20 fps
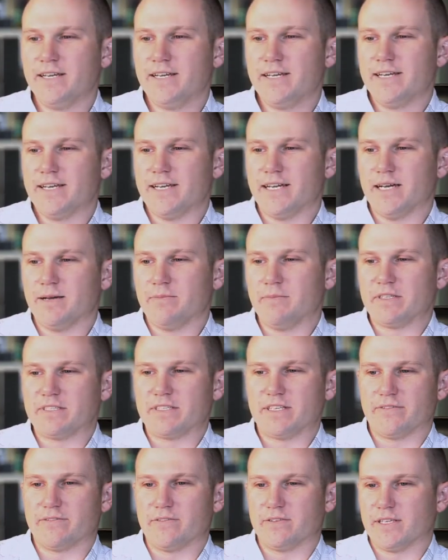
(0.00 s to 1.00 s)
It's
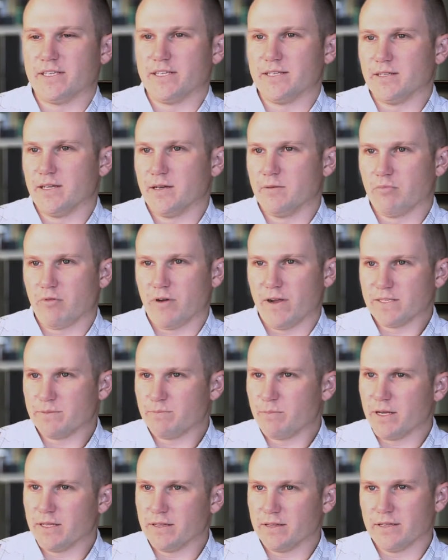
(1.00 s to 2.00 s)
definitely a bright
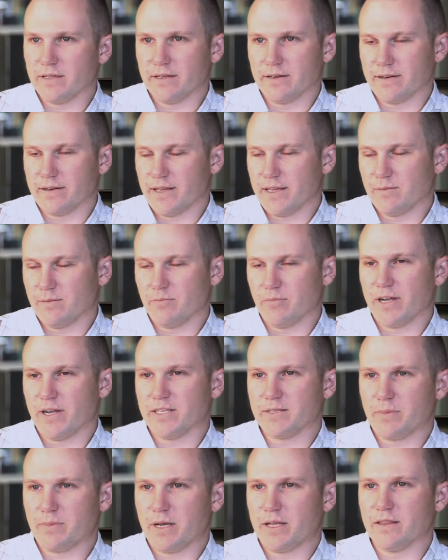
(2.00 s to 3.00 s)
spot in their day, a
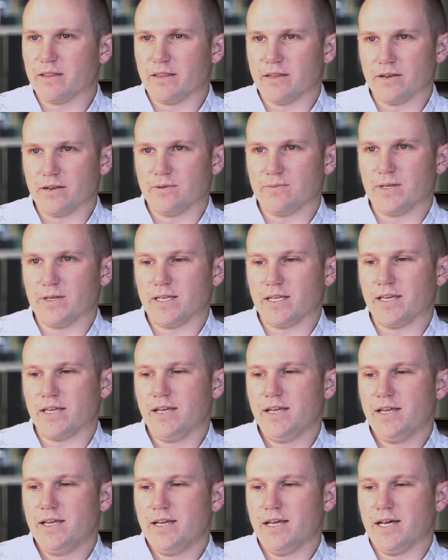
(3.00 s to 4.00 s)
bright spot in their week,
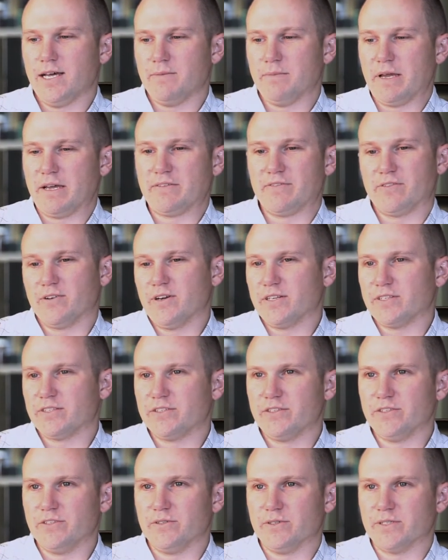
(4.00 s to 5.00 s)
and for
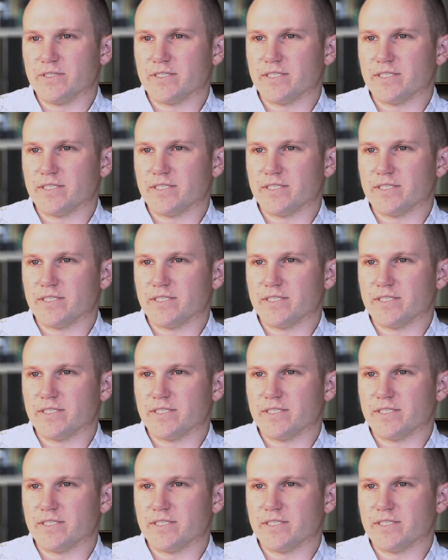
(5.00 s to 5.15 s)
us too.